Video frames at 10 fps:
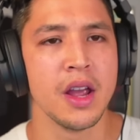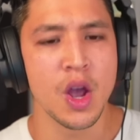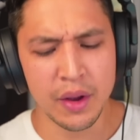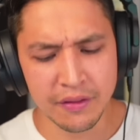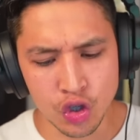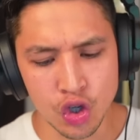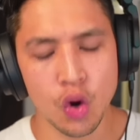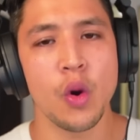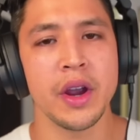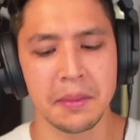We have
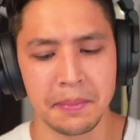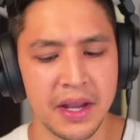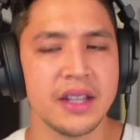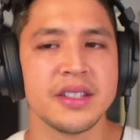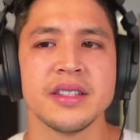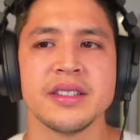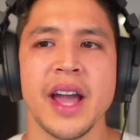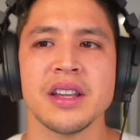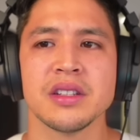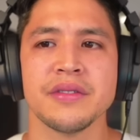joy and peace and
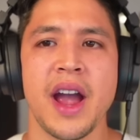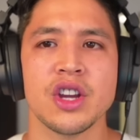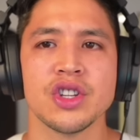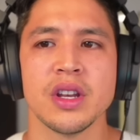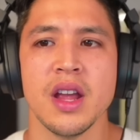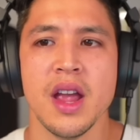satisfaction.